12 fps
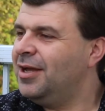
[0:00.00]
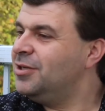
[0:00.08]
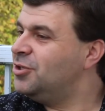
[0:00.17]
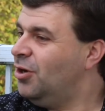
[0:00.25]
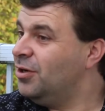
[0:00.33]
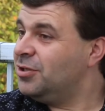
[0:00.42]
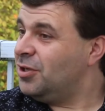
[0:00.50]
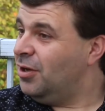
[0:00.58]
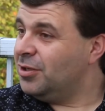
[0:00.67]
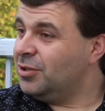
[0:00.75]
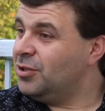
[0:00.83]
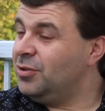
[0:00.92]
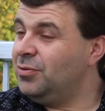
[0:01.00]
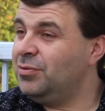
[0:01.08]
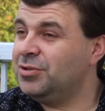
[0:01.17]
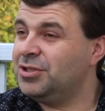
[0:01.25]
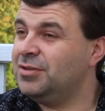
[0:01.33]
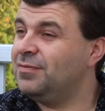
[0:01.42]
Dawn Donahue,
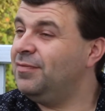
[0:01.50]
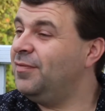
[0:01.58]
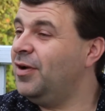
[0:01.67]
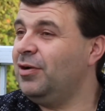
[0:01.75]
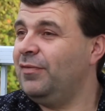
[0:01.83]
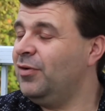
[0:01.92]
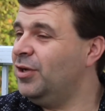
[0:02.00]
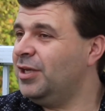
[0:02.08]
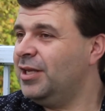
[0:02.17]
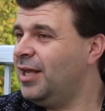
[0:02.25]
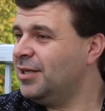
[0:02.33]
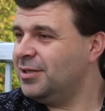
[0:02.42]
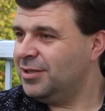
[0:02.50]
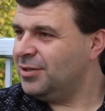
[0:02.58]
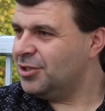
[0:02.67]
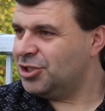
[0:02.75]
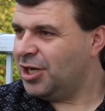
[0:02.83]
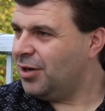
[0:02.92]
she's very, very connected in
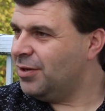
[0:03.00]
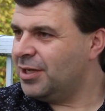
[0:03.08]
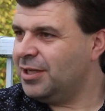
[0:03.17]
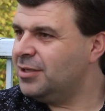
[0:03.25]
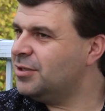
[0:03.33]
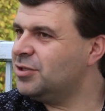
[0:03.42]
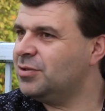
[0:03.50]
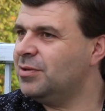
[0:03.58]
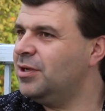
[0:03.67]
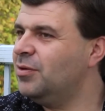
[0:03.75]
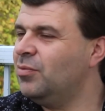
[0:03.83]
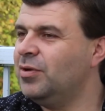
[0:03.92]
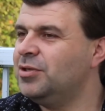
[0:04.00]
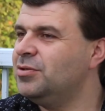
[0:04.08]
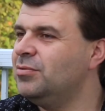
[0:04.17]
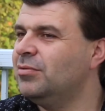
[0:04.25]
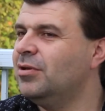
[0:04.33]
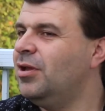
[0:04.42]
the charity industry, and we
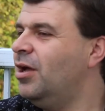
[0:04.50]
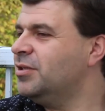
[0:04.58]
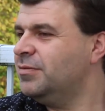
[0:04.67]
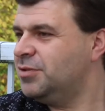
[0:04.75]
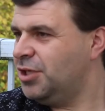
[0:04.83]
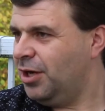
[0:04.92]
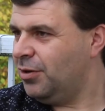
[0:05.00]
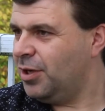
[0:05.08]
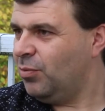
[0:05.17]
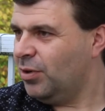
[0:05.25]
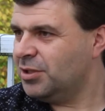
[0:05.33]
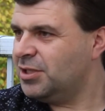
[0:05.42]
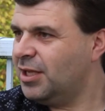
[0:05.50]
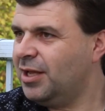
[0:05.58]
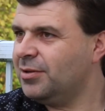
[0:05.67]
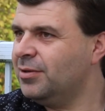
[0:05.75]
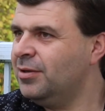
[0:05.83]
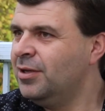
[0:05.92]
do lots of charity work
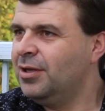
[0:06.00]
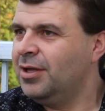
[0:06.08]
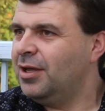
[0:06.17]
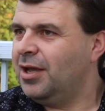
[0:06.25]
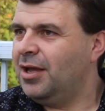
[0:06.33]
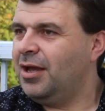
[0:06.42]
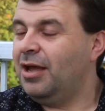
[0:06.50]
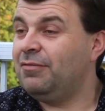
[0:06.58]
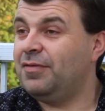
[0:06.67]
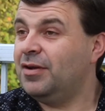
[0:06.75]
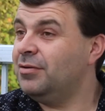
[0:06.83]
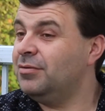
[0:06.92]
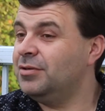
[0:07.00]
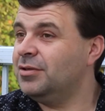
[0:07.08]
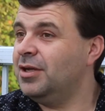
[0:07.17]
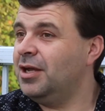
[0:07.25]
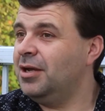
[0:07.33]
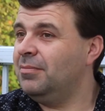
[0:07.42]
together. I found,
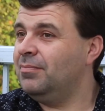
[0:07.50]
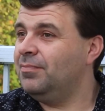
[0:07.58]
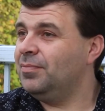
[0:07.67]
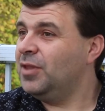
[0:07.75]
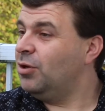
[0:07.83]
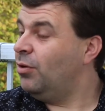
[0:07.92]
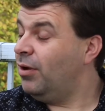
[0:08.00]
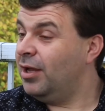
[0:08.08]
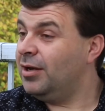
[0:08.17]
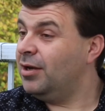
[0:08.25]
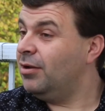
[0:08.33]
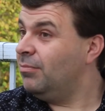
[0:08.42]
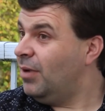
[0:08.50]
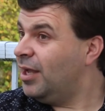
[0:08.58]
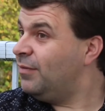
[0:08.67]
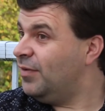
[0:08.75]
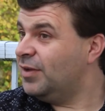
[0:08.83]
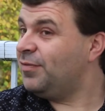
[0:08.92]
you know, my
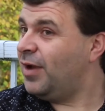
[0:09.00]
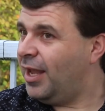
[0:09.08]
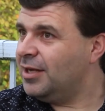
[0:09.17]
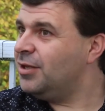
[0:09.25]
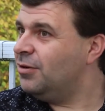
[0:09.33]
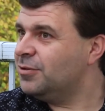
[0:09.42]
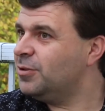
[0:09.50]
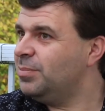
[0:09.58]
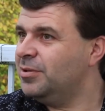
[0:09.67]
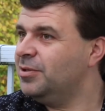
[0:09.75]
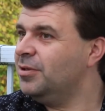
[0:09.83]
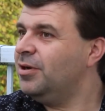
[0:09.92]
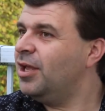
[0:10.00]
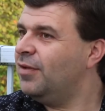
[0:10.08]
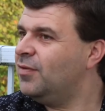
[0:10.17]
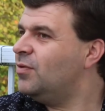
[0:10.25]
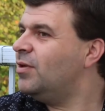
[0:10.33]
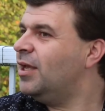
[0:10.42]
advice for any entrepreneur,
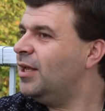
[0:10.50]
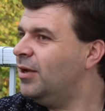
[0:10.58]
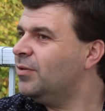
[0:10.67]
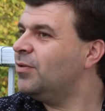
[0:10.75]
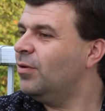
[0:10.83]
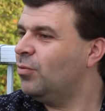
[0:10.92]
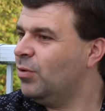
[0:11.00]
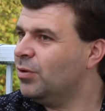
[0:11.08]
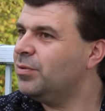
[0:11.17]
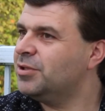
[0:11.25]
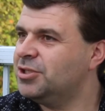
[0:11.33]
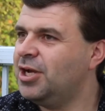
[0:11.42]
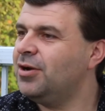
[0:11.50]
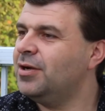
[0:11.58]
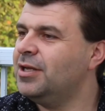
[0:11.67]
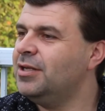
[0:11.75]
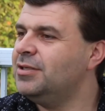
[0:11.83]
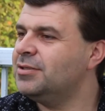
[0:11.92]
if you can get out there and work with
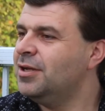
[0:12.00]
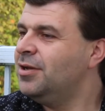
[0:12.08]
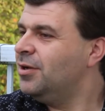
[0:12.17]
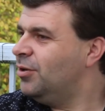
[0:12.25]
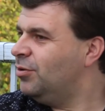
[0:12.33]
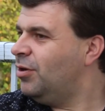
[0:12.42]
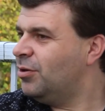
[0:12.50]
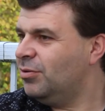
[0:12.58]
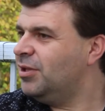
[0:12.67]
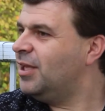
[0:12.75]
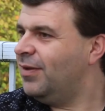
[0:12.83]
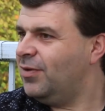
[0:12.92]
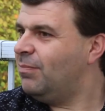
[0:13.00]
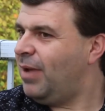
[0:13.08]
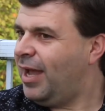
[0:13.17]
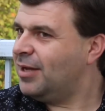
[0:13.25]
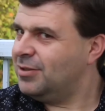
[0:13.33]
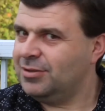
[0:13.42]
charities, you're not only giving
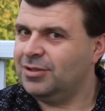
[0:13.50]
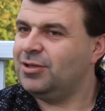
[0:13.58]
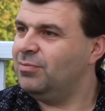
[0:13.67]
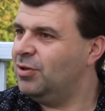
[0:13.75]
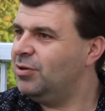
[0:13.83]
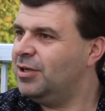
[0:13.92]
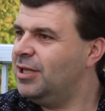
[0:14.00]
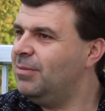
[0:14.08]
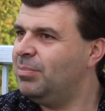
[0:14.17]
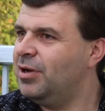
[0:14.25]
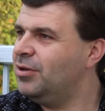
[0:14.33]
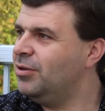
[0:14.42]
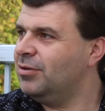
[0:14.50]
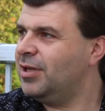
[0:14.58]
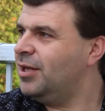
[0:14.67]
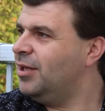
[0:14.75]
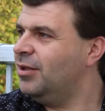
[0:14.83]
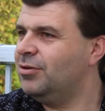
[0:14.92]
back to the community, but you're
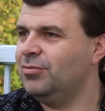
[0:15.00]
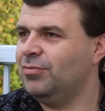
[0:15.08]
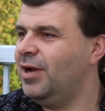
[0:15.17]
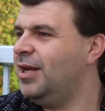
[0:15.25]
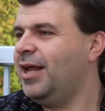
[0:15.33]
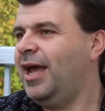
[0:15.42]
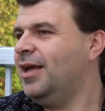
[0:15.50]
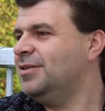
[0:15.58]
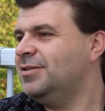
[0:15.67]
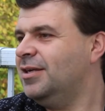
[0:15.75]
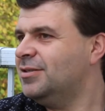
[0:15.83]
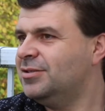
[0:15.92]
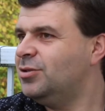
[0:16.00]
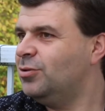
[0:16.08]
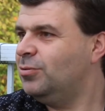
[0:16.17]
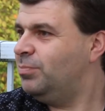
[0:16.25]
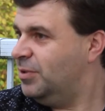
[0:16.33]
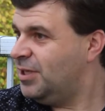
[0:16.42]
getting great access
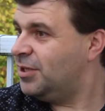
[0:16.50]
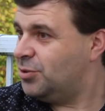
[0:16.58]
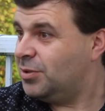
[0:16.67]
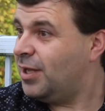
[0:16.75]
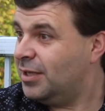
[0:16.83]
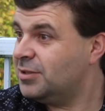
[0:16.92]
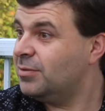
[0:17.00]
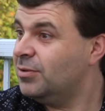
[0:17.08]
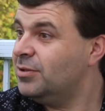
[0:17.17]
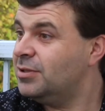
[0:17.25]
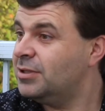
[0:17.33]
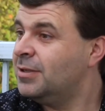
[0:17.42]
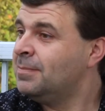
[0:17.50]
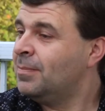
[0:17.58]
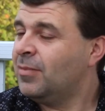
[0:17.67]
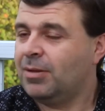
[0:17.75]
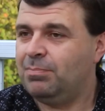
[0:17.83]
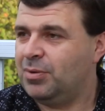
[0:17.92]
to potential customers.
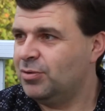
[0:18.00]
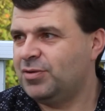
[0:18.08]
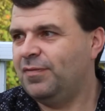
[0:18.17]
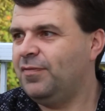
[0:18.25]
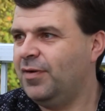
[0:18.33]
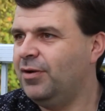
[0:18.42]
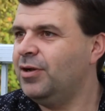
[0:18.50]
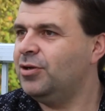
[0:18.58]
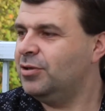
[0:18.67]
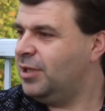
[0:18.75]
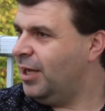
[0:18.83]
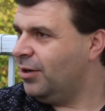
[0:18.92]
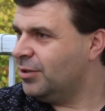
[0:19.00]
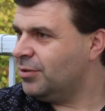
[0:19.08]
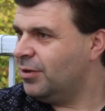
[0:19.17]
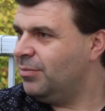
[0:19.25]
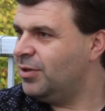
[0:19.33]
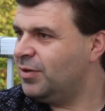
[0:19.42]
builds a very good
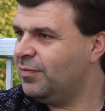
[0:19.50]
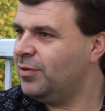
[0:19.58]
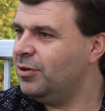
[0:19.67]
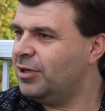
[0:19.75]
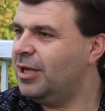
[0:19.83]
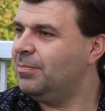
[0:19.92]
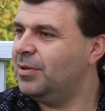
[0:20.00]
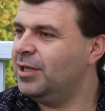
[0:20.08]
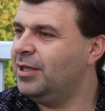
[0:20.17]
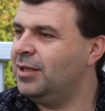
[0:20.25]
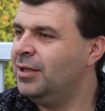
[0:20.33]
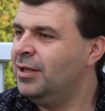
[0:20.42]
character image for your company.